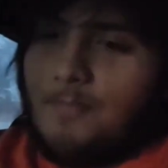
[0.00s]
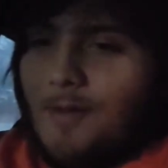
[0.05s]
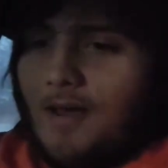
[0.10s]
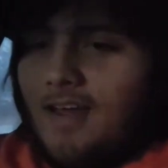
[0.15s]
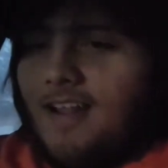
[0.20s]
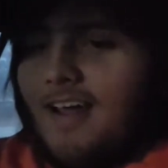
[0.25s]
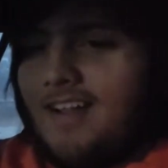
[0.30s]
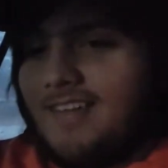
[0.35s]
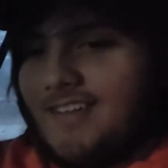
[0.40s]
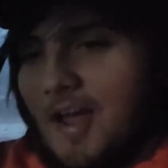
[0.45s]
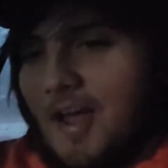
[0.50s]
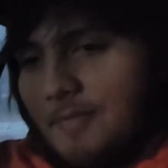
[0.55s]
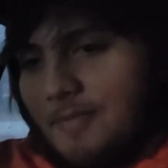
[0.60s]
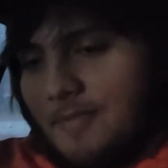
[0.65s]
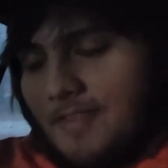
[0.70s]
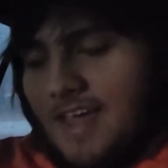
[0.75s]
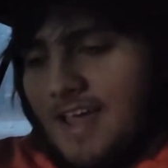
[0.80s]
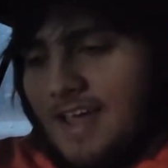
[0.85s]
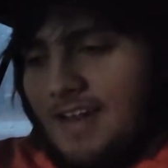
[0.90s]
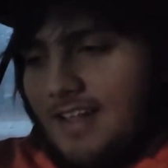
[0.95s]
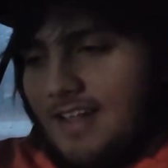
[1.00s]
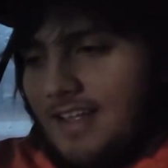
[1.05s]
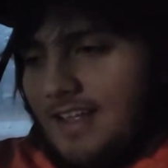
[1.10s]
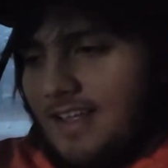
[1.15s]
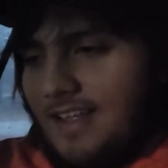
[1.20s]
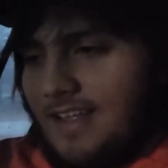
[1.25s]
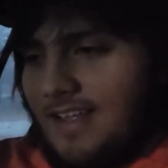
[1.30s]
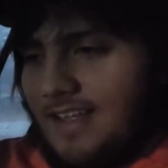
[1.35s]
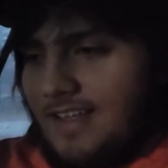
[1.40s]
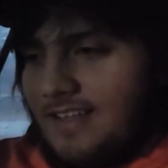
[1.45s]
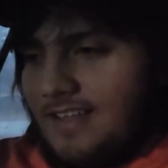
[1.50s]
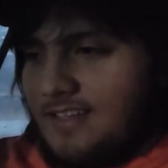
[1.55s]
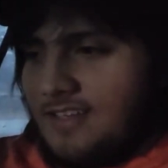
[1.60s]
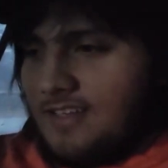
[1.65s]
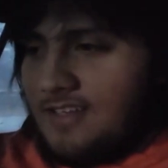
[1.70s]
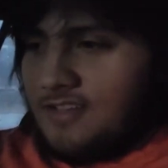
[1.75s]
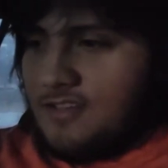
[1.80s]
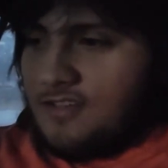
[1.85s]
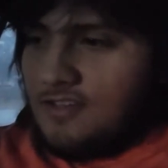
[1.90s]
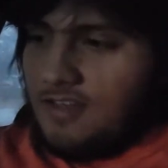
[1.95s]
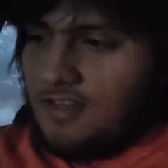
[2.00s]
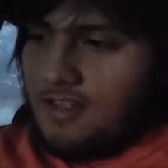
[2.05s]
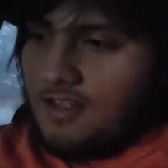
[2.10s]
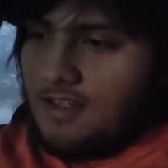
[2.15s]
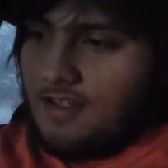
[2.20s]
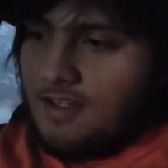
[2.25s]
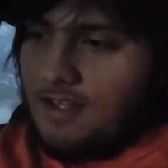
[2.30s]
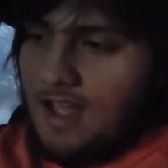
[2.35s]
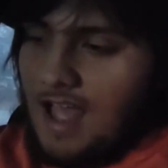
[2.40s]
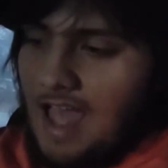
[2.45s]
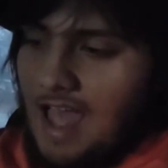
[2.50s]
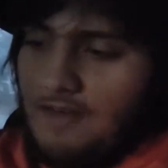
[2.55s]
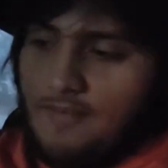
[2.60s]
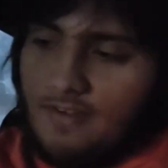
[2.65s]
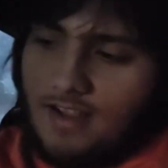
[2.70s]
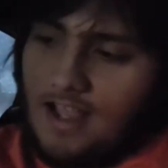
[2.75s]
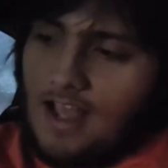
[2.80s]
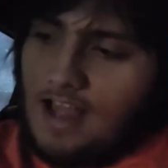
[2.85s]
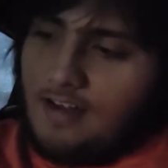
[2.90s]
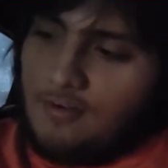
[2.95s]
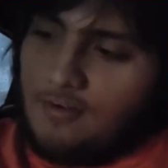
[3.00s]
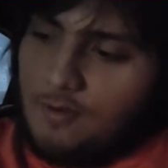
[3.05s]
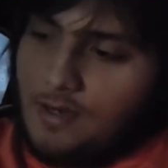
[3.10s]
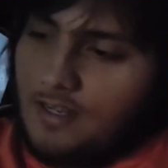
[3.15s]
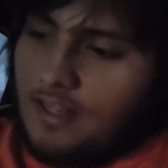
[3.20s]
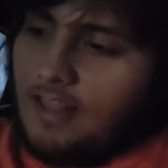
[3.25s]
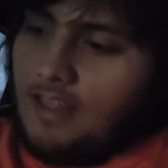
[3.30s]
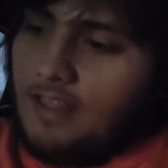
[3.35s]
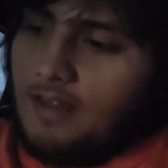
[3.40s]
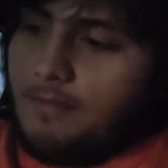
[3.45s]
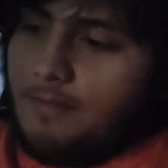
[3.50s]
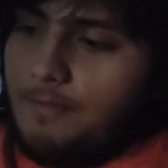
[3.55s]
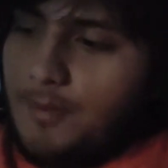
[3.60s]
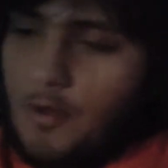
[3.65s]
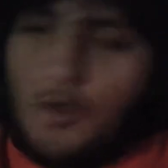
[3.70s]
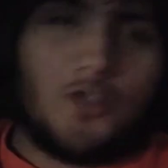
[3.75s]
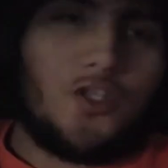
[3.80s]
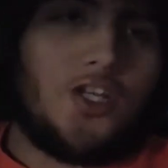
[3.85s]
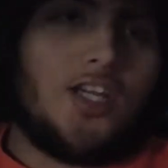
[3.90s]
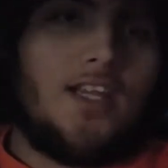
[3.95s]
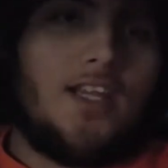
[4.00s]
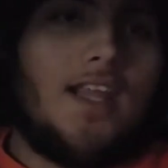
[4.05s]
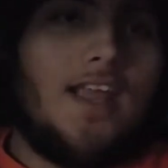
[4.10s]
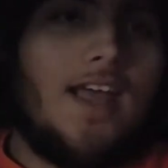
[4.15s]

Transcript: But on top of that, I haven't gotten to really push it